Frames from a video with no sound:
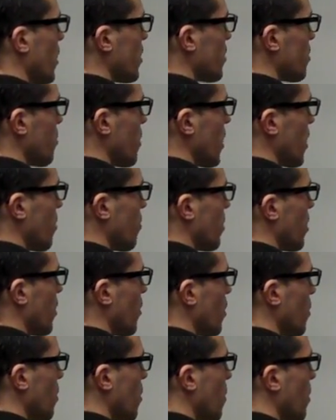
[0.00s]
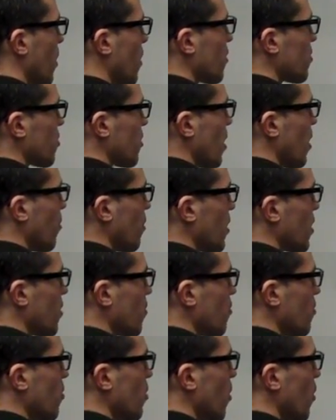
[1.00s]
dots make them a little bit bigger, so that way
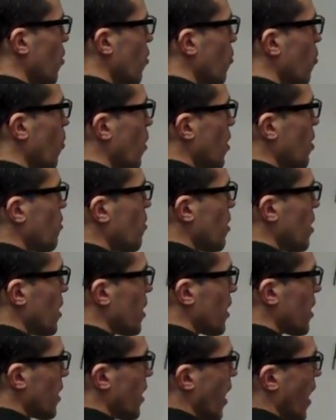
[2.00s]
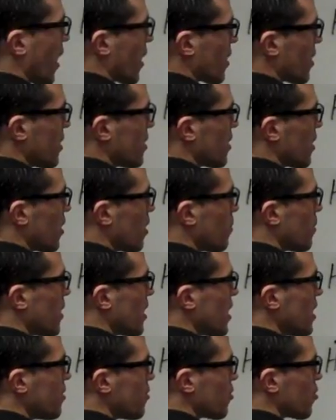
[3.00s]
you know what you need to connect. It's a little
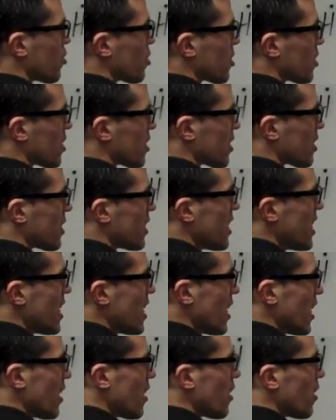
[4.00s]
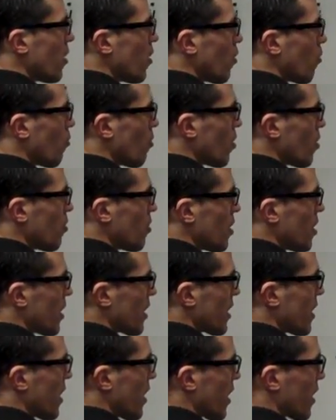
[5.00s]
bit easier just to see what you
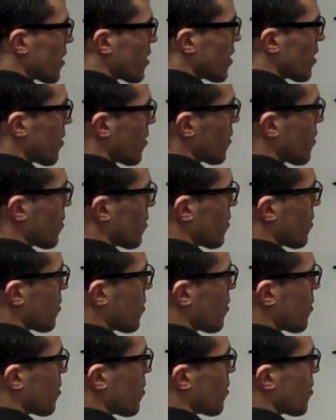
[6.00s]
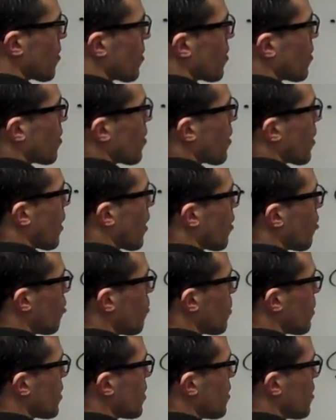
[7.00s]
need to connect. I
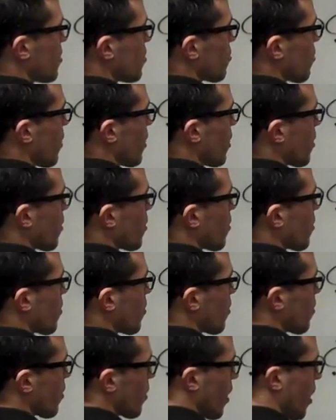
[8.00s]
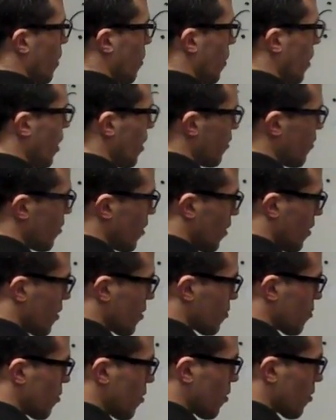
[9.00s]
hope I did this right. I might have done
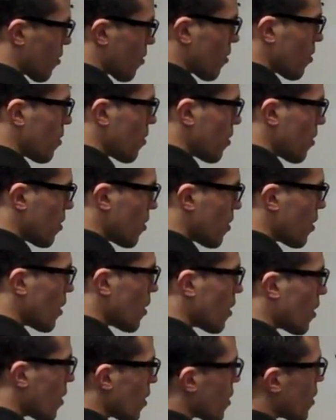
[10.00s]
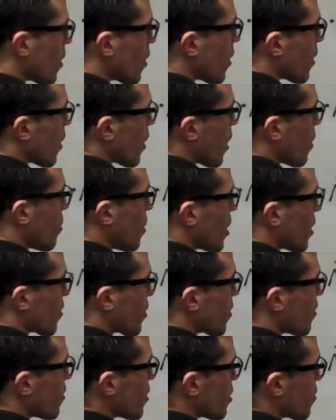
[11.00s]
this wrong. I might
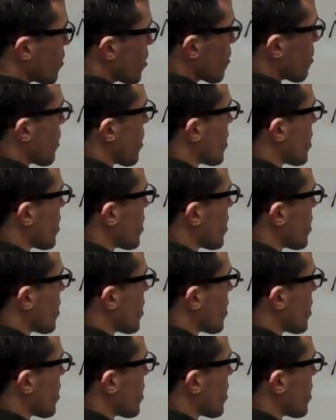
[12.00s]
have given you an